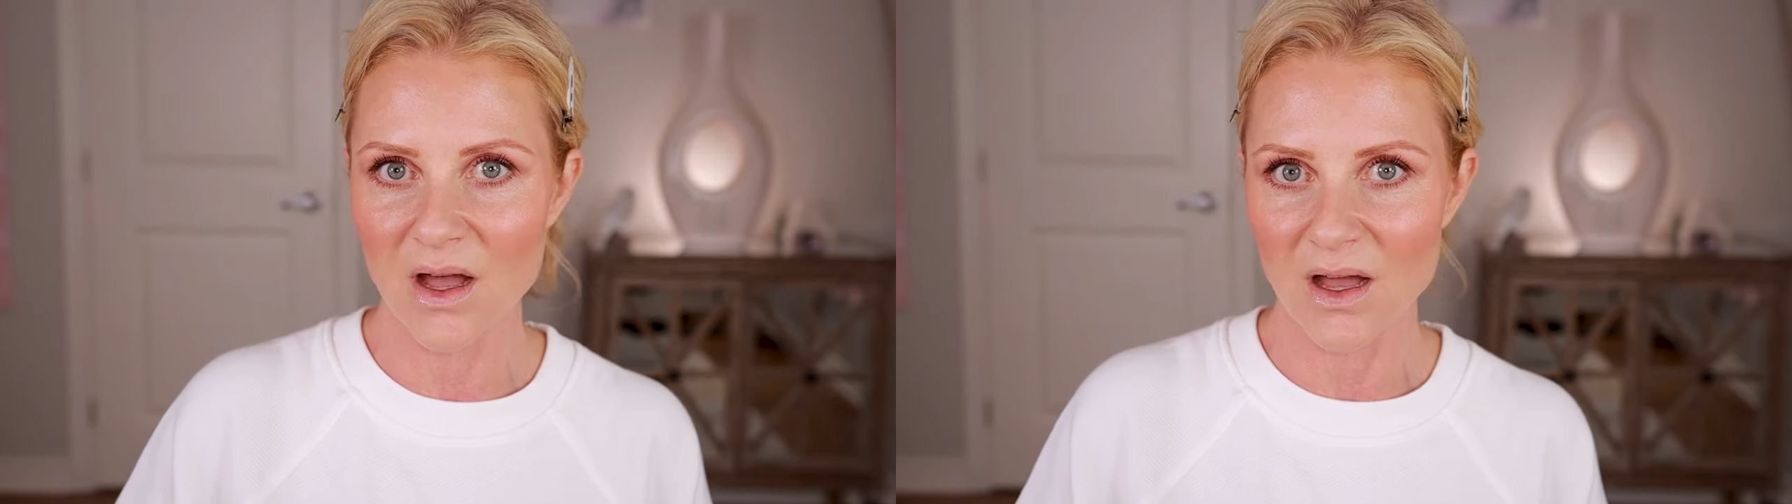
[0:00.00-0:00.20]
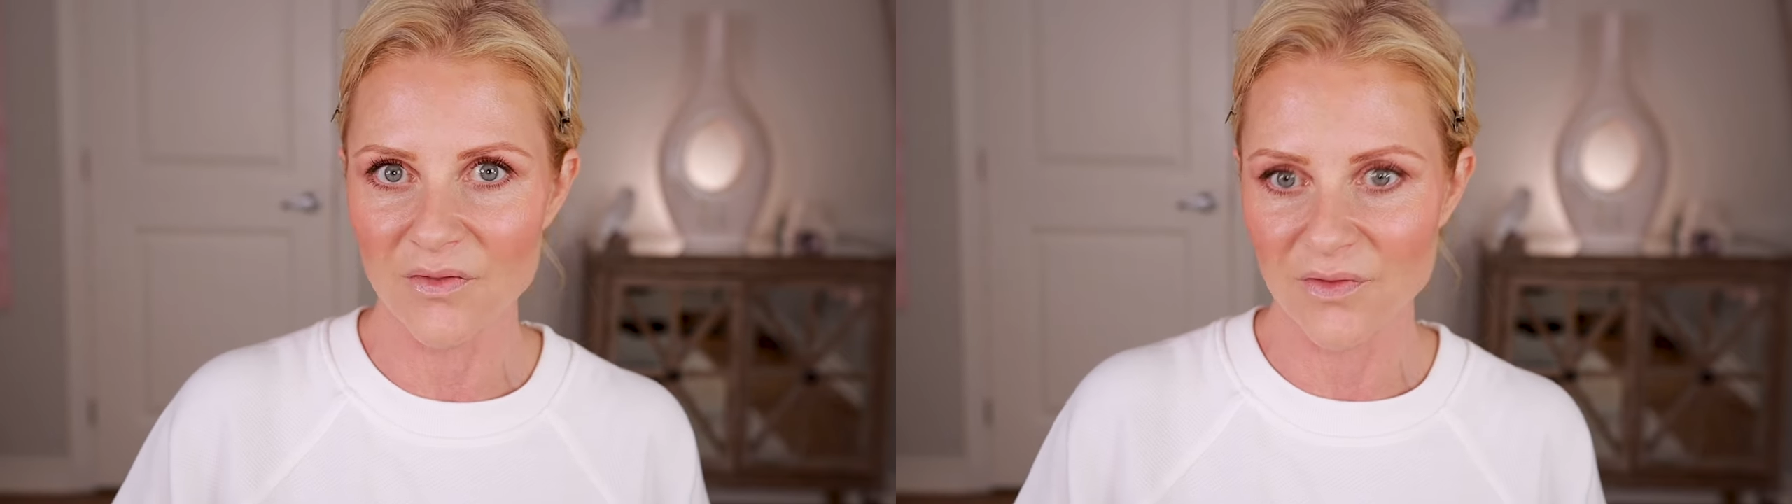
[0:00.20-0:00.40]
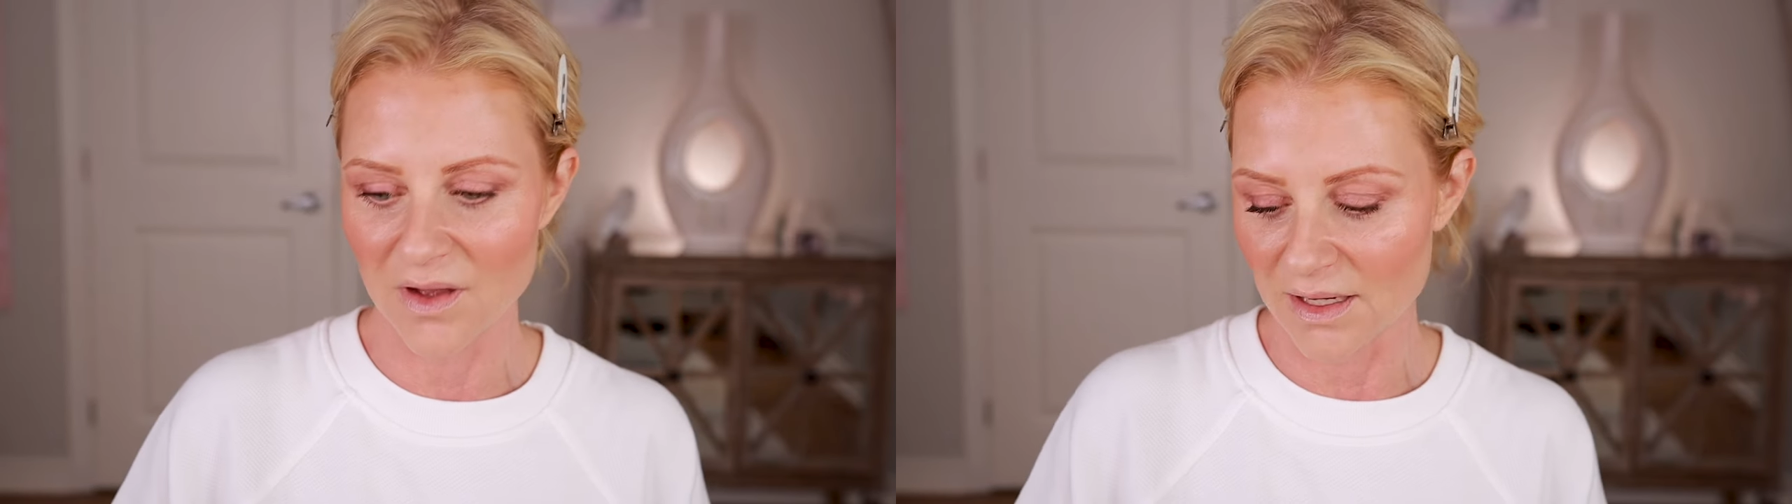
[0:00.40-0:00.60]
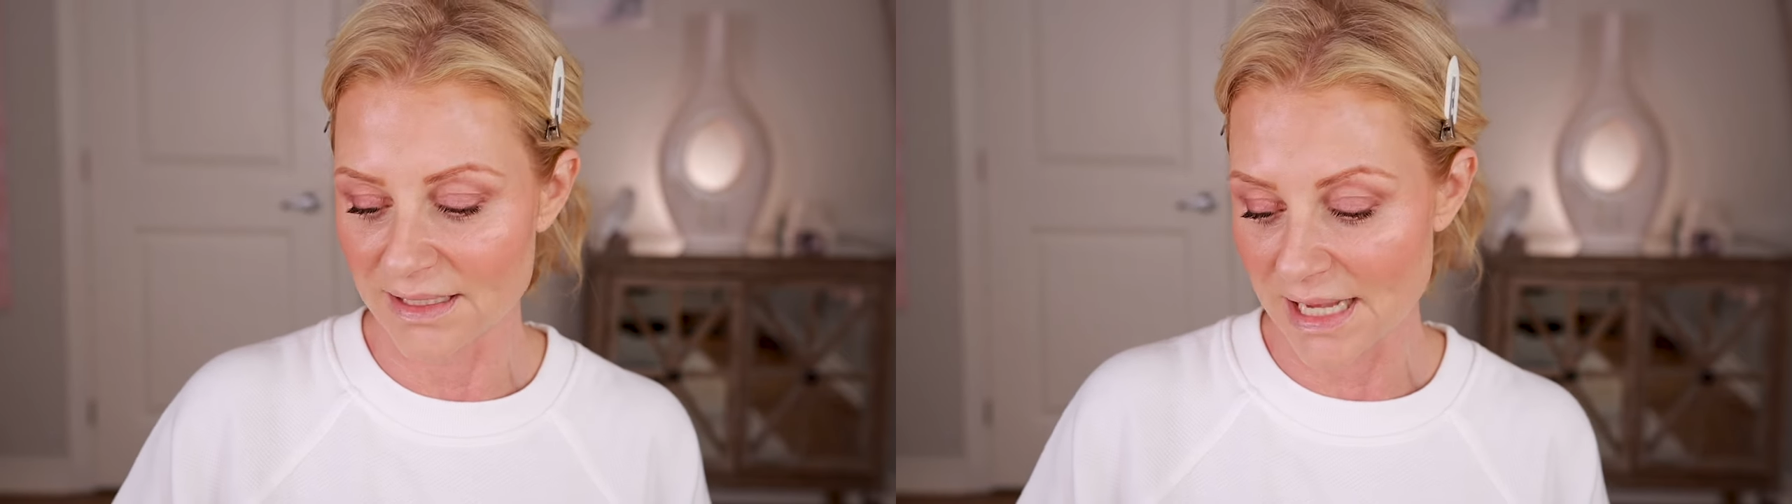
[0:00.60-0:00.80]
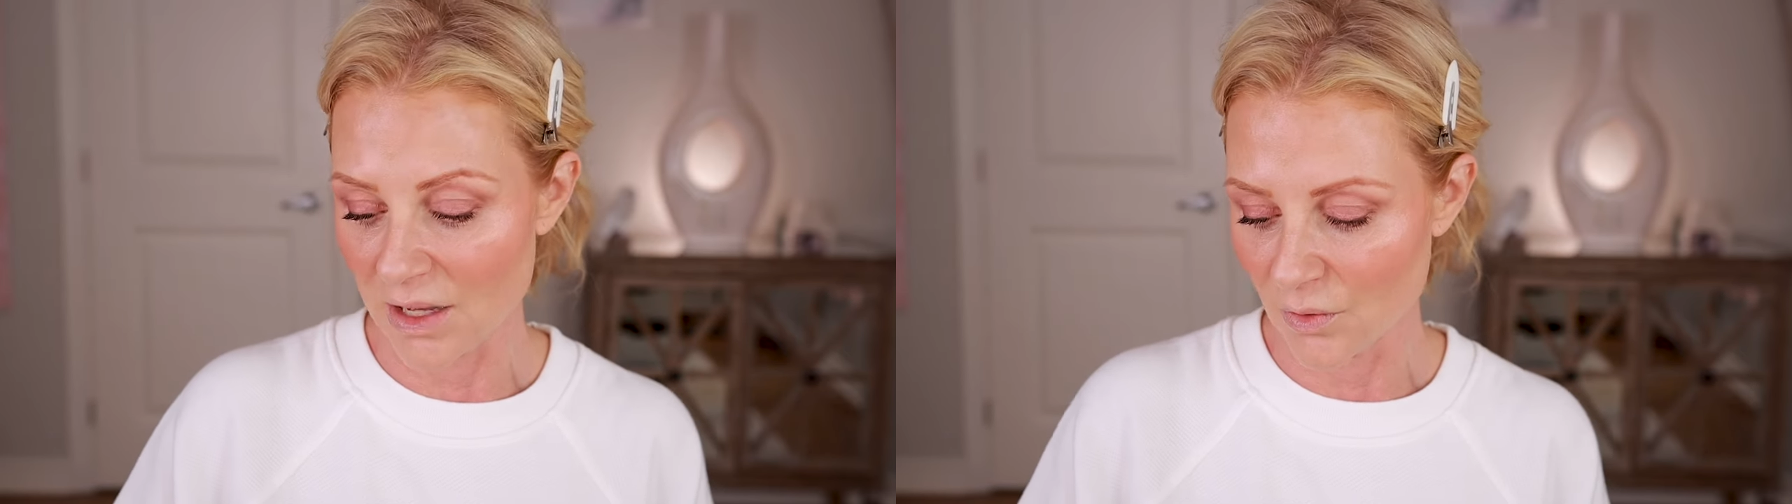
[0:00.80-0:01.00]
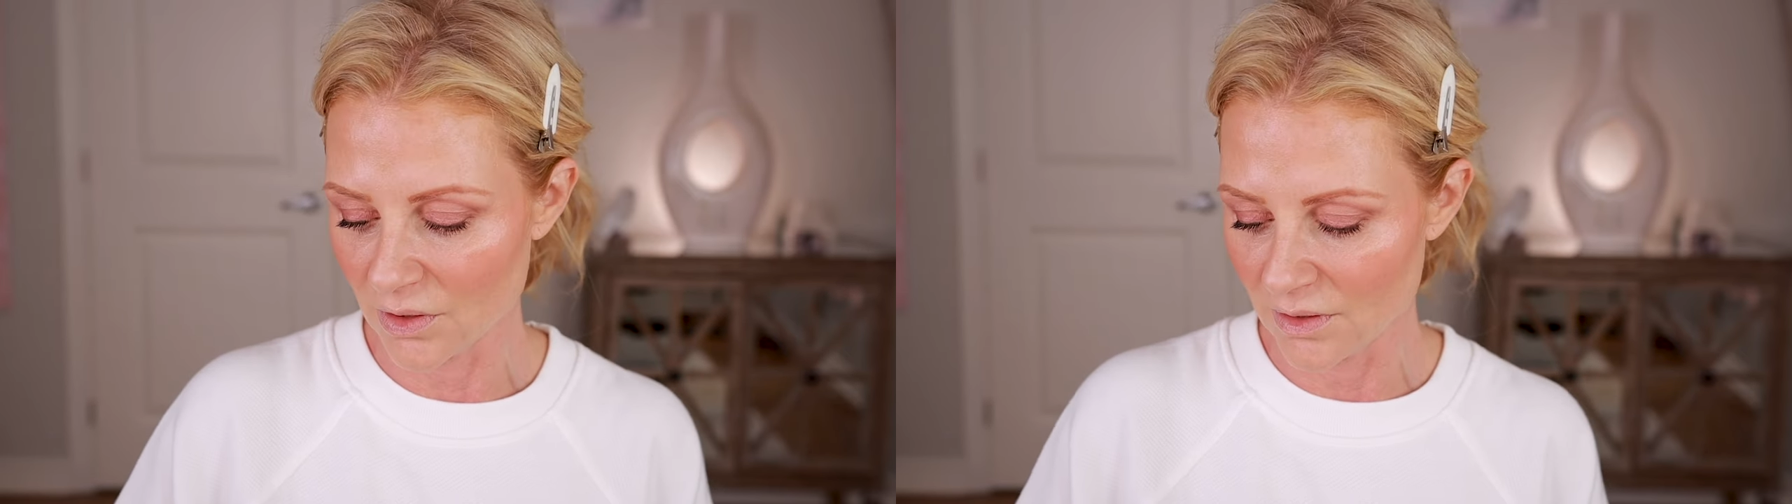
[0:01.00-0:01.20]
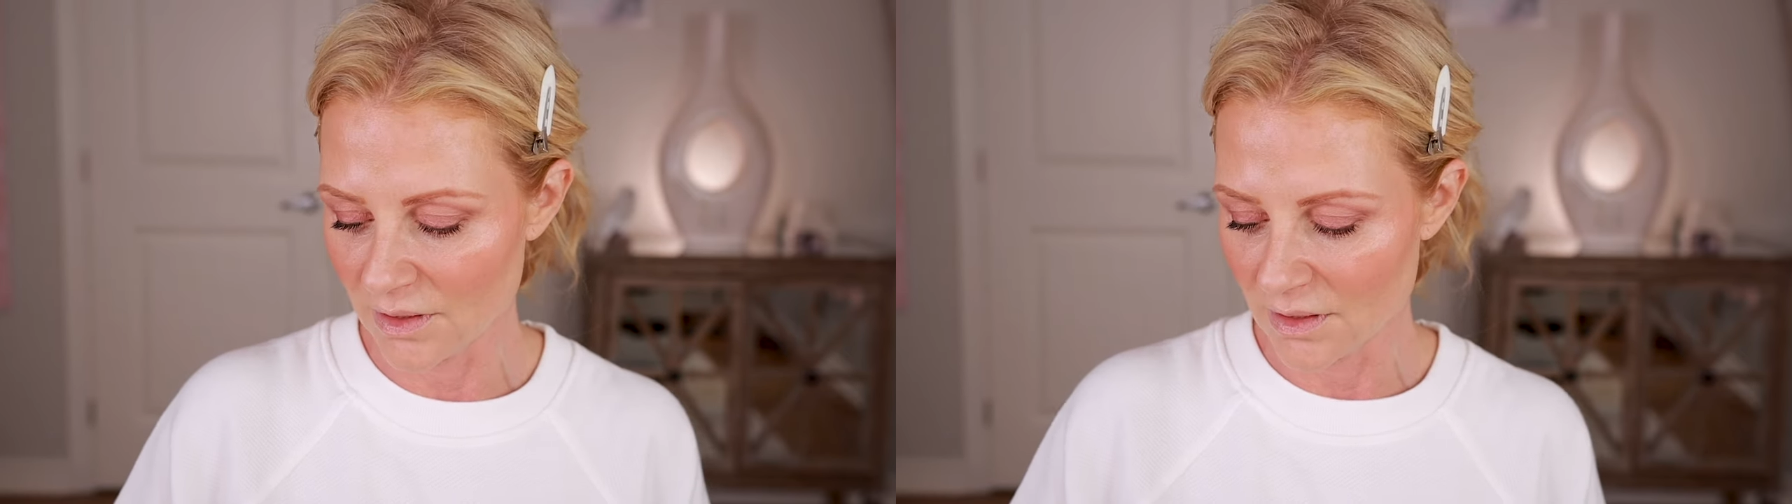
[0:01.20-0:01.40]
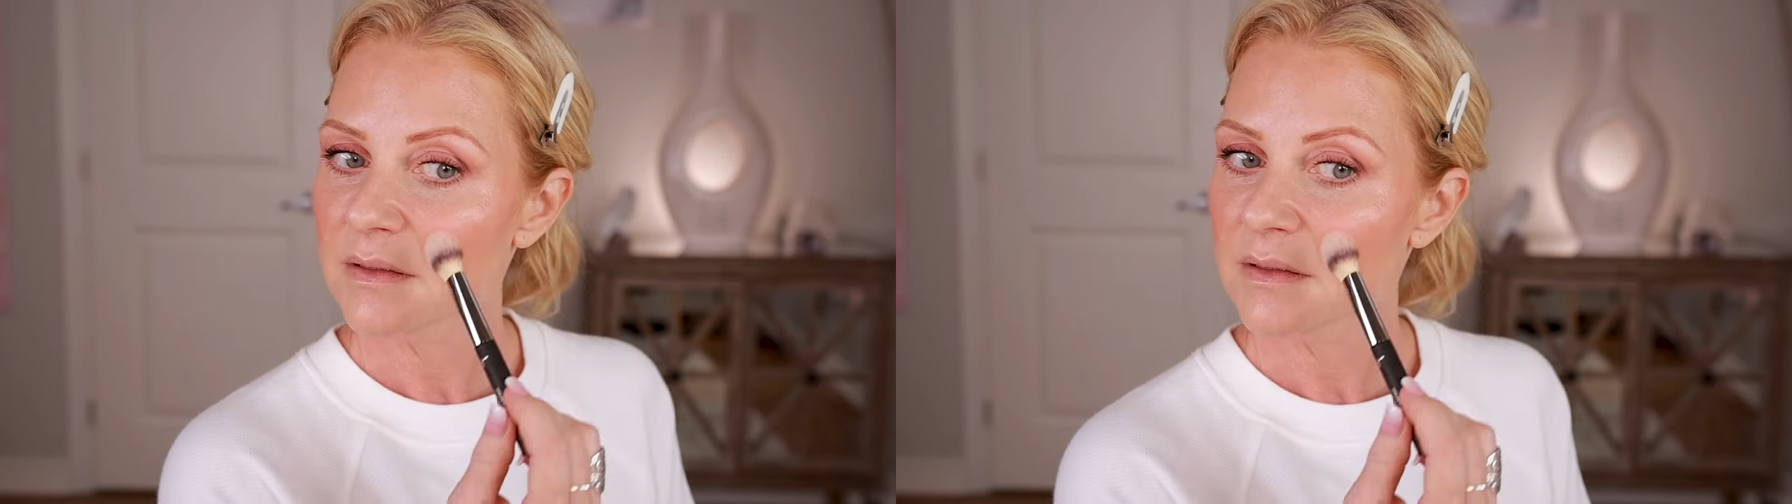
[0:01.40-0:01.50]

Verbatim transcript: off on a towel